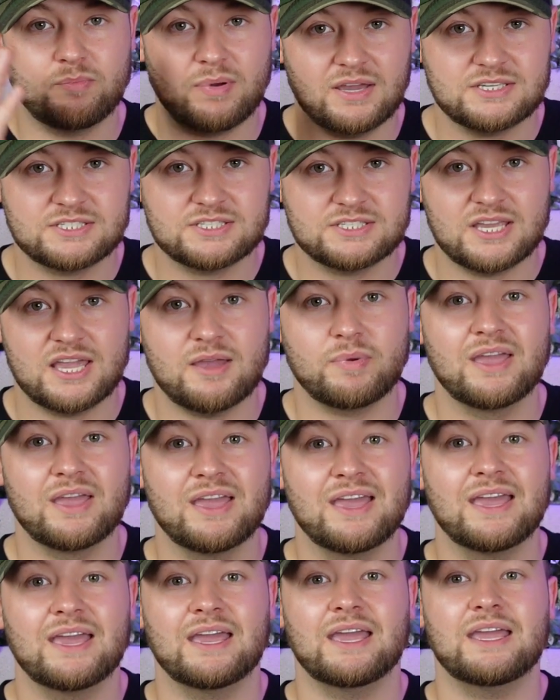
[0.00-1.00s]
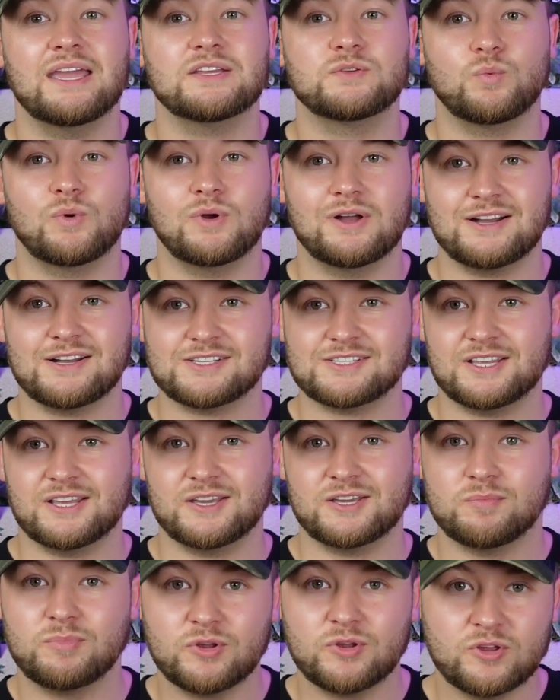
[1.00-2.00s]
by step. It works
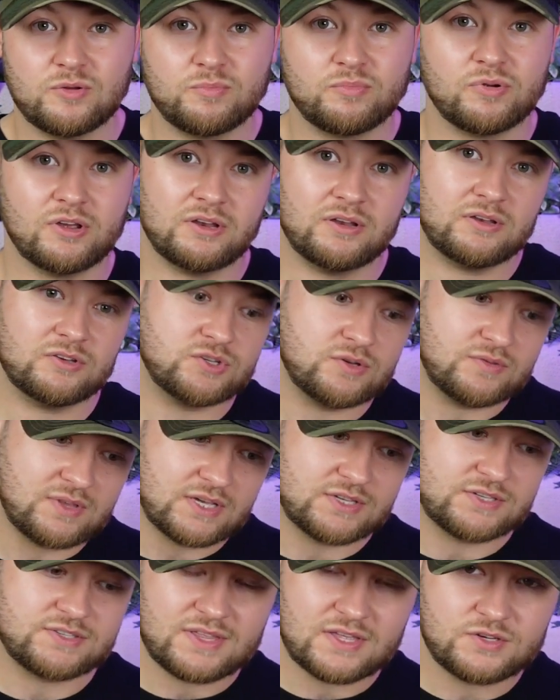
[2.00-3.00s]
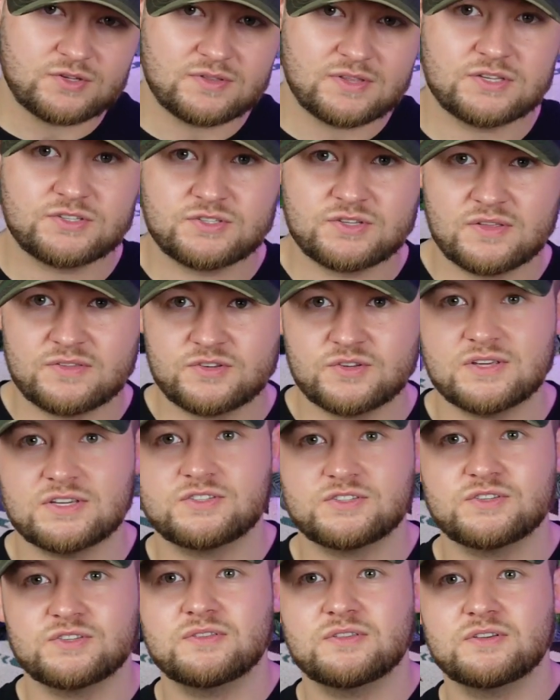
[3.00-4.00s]
like a blueprint. Do this, then do this, then do
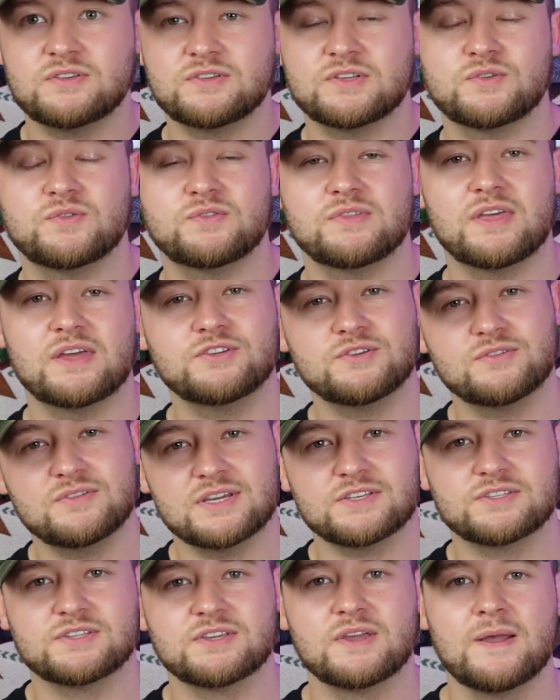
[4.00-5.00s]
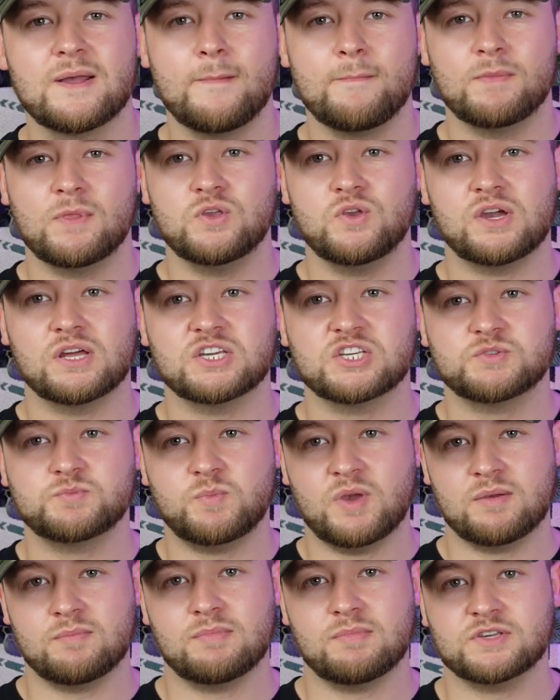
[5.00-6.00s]
this, then do this. And you can
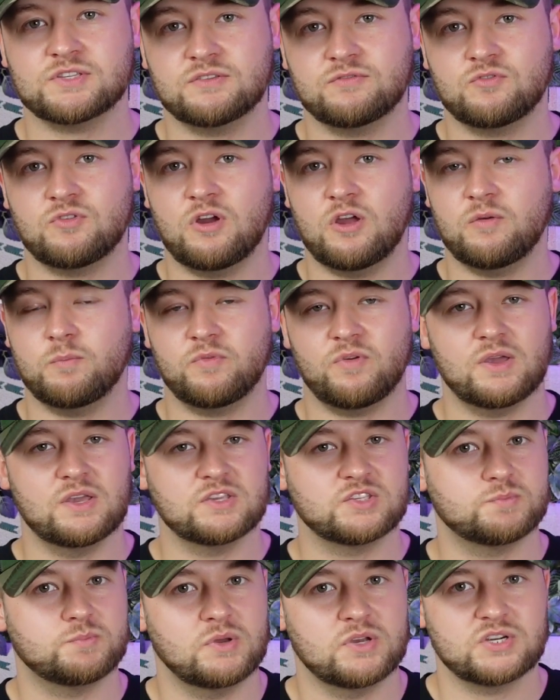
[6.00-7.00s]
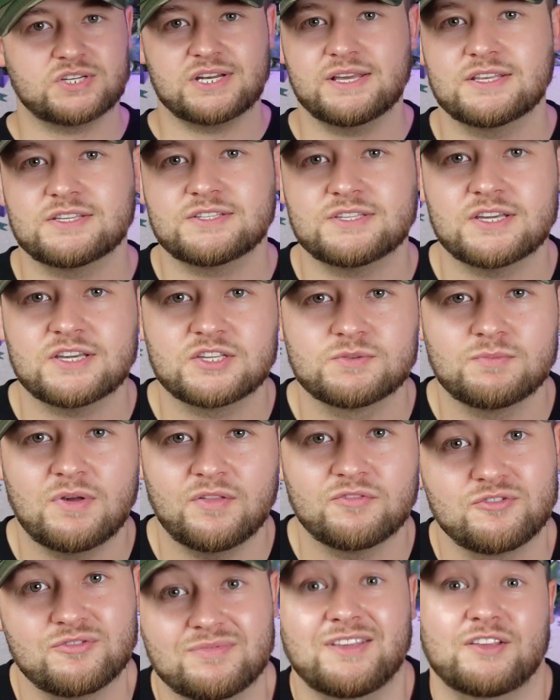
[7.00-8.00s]
expect massive growth, especially in 6
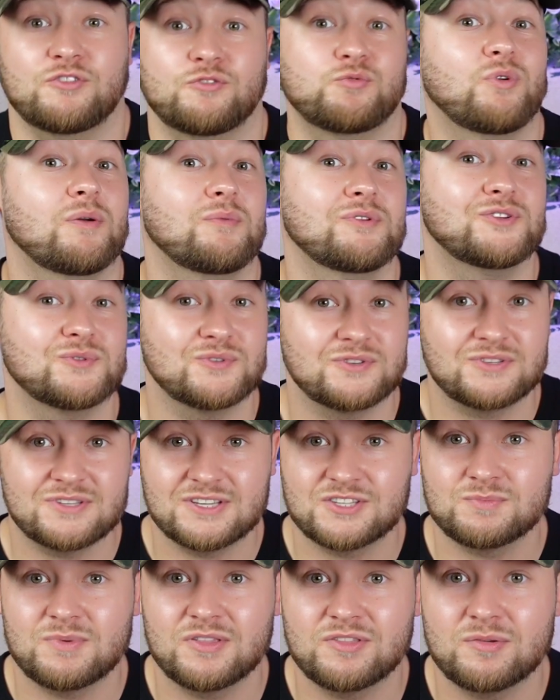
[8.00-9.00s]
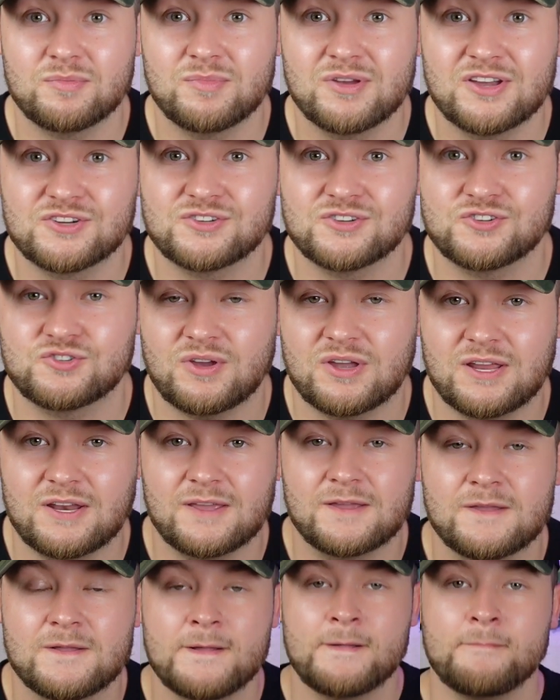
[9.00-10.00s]
months. That's why we do a 6-month immersion
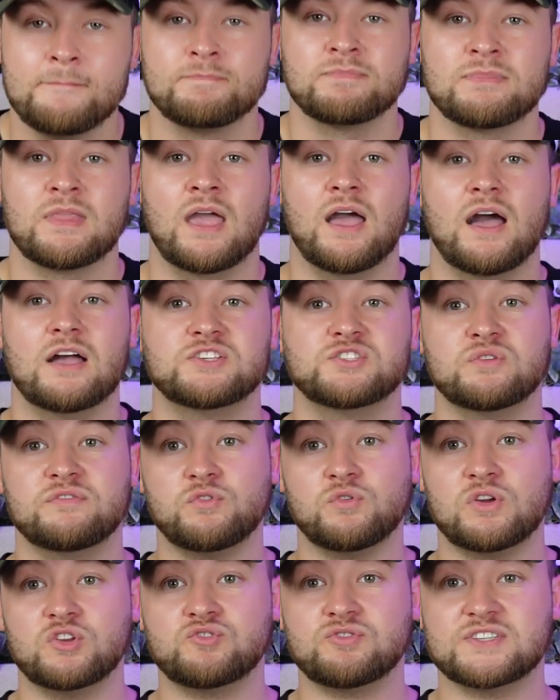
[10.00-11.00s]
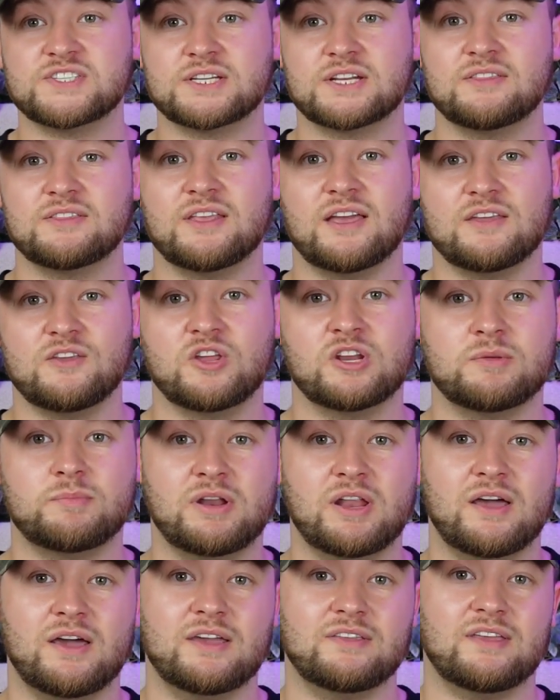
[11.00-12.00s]
training. So if you're interested in that, you can
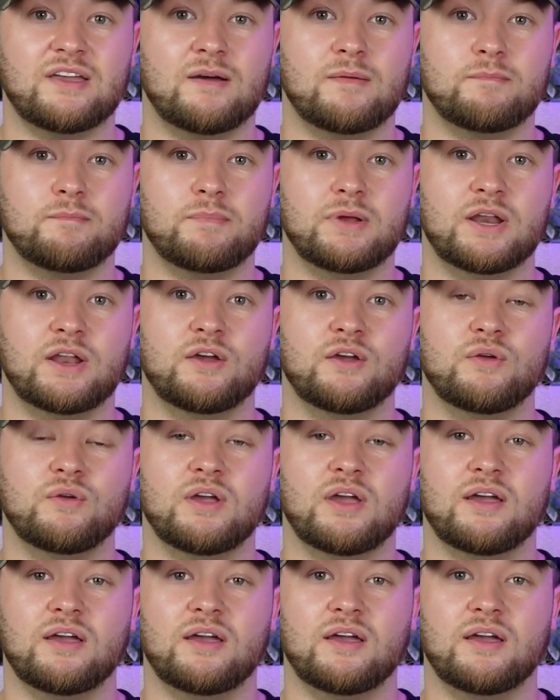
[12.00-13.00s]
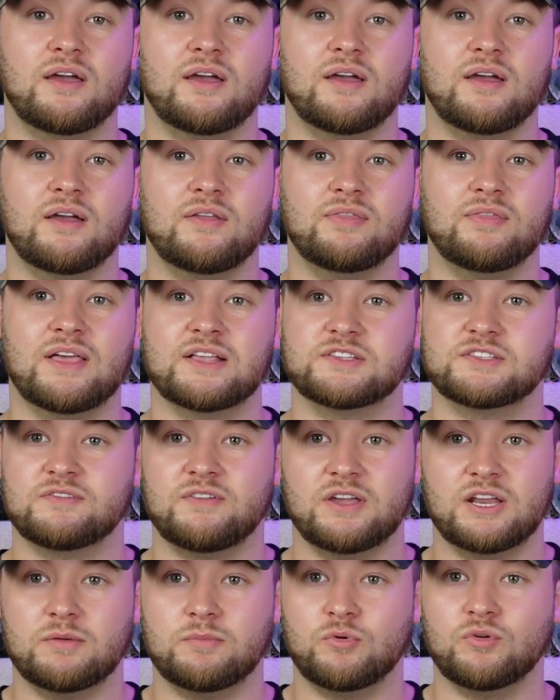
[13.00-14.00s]
apply down below, and that's
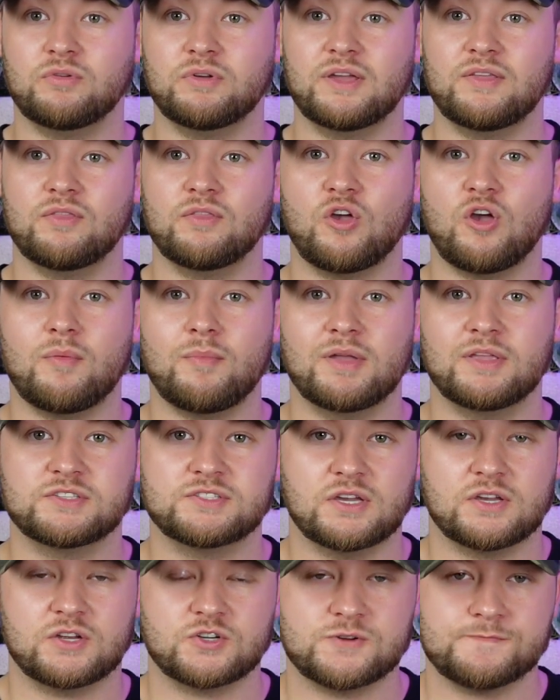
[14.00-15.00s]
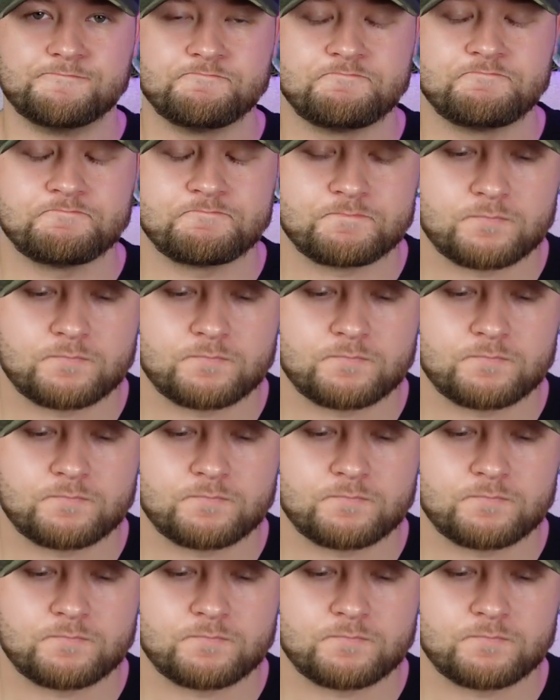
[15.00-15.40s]
available in the comment section.